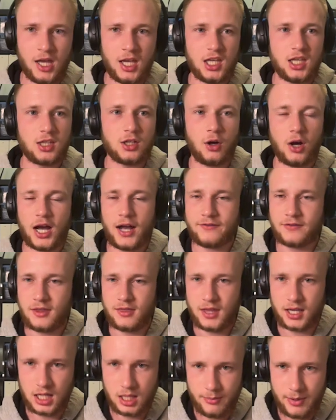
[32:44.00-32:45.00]
You don't have to
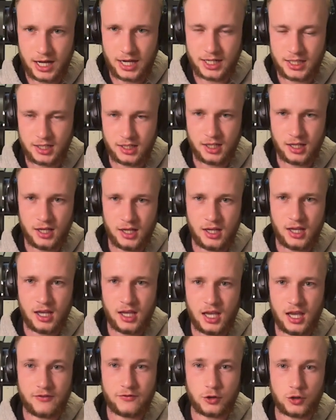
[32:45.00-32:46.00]
think about it.
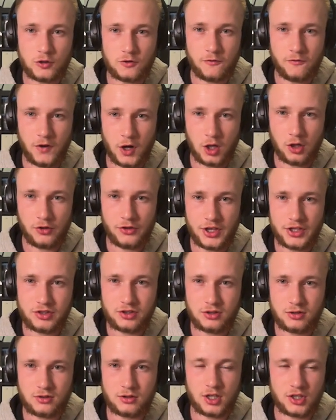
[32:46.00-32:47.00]
If you just follow
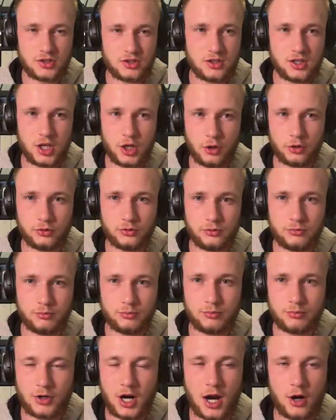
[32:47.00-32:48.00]
this tiered
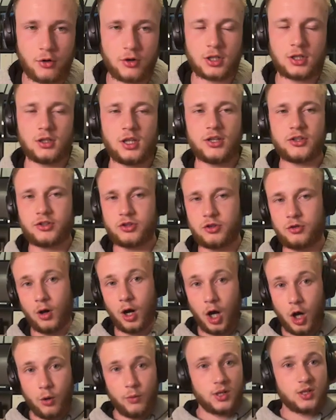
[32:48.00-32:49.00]
priority list, you'll
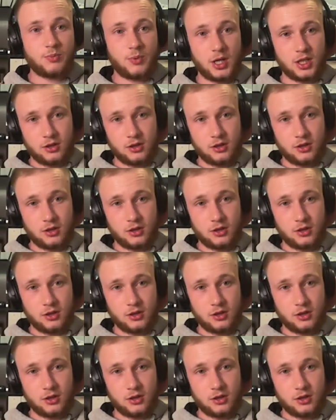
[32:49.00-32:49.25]
always pick the